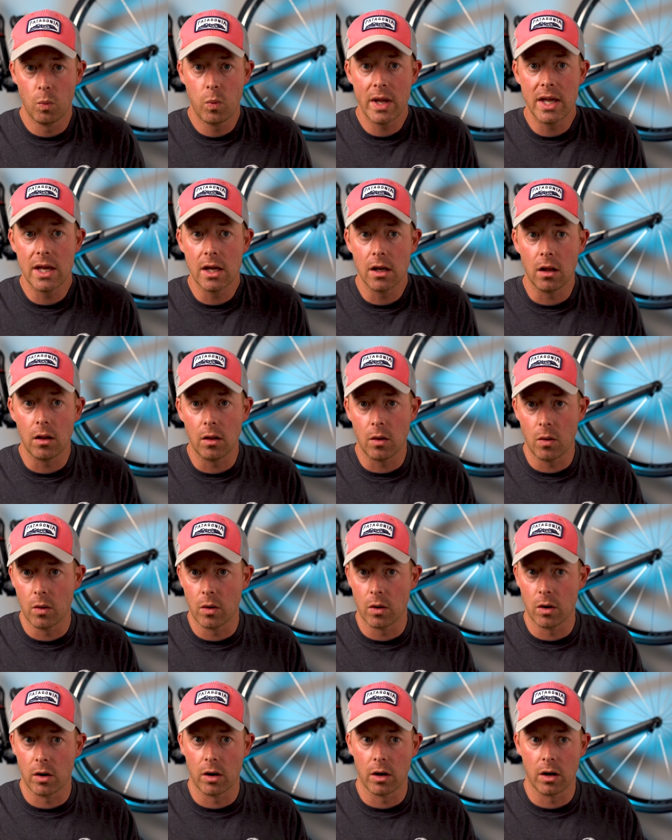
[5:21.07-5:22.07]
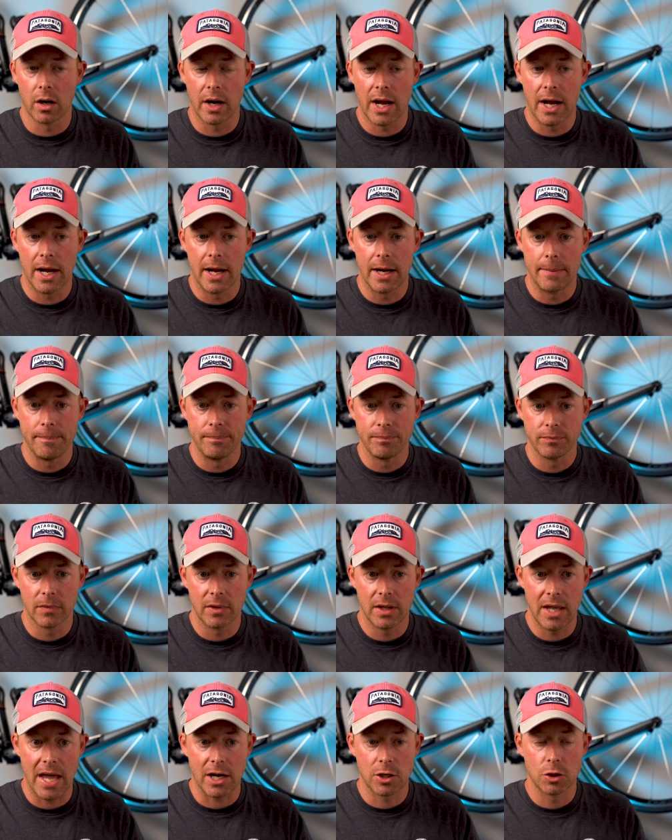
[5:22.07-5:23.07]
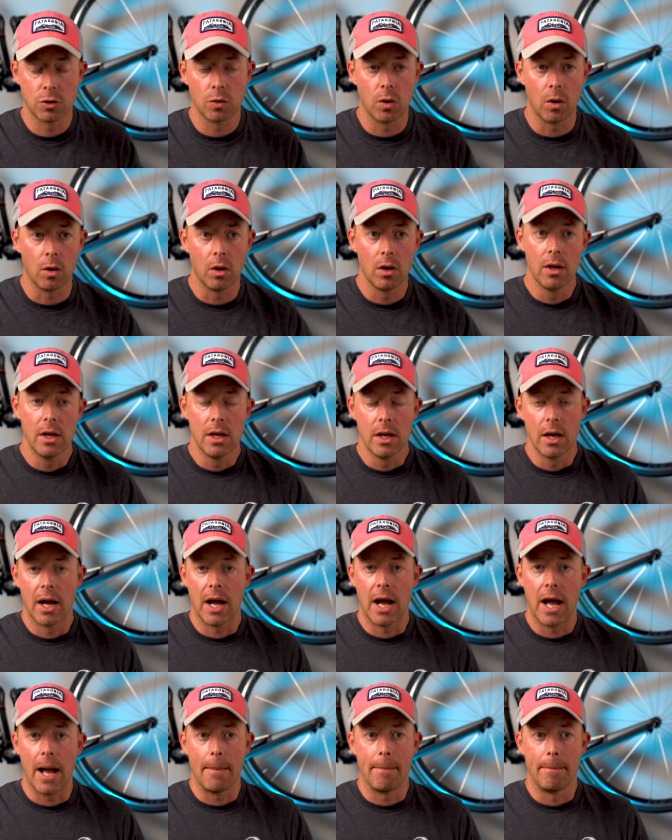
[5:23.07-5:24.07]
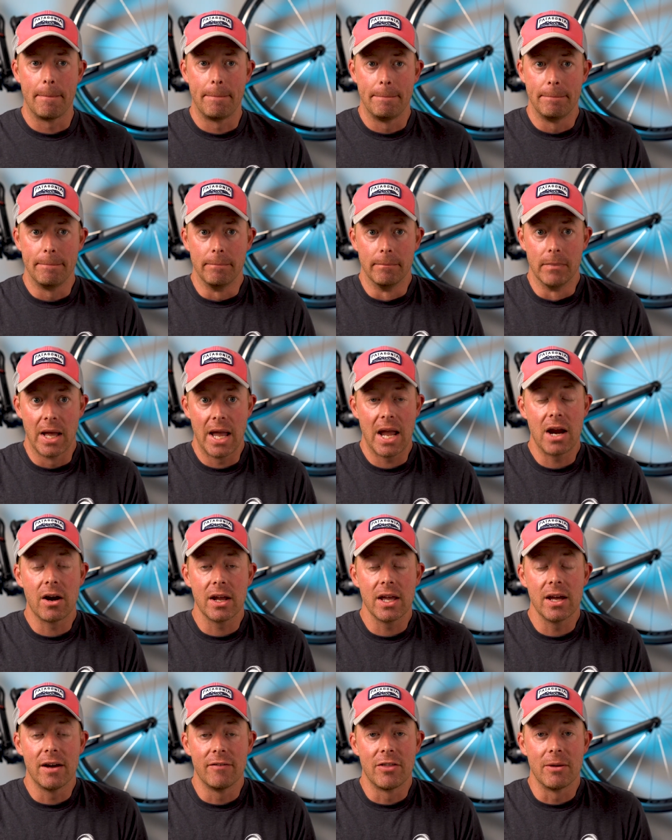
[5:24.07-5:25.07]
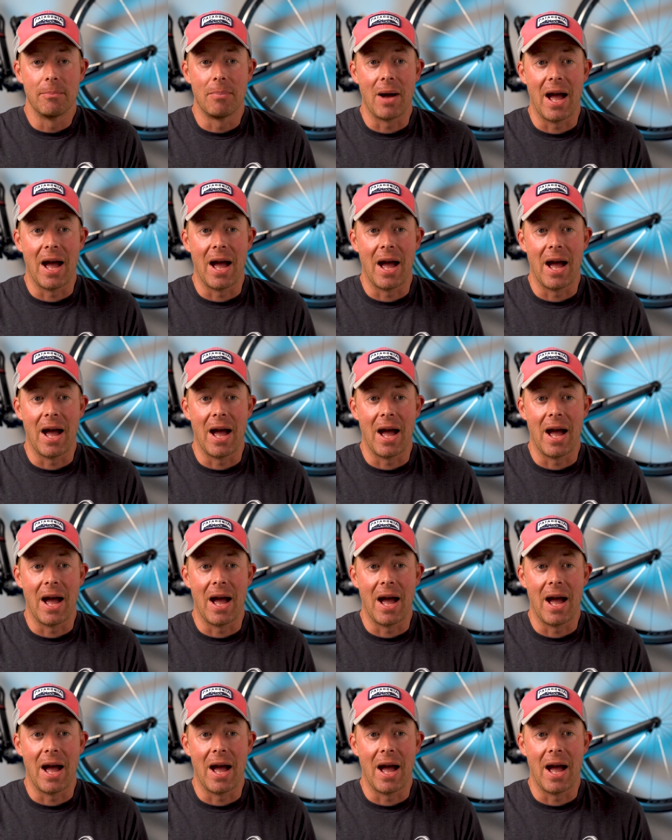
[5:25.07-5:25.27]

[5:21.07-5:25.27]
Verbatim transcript: wheel or um, the actual uh, area of the